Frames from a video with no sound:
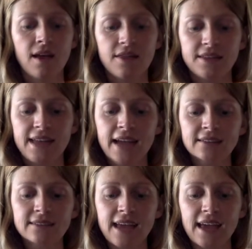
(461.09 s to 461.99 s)
The
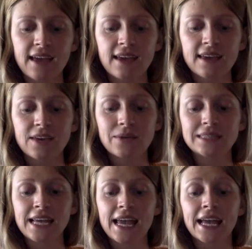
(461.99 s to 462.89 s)
next day, he would
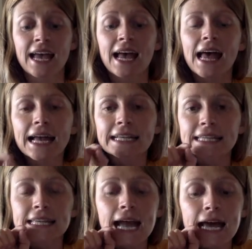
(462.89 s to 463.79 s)
take
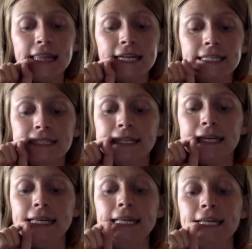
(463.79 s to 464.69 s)
another
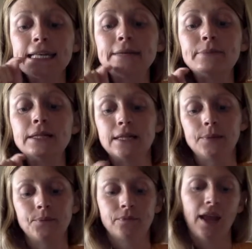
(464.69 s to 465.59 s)
teeny nibble,
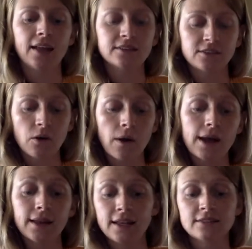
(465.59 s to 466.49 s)
and so on
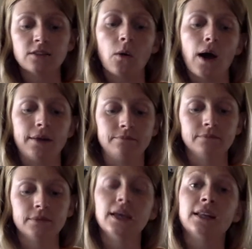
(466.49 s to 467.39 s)
and so on.
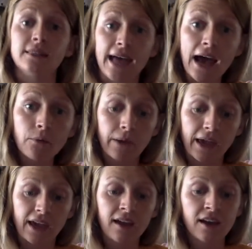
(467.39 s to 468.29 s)
And in that
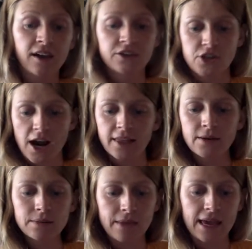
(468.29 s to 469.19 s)
way, Charlie
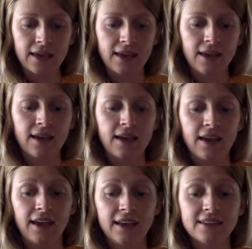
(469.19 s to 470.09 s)
would make
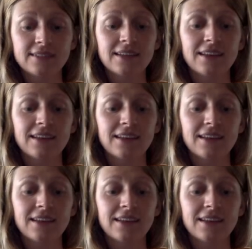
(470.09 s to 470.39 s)
his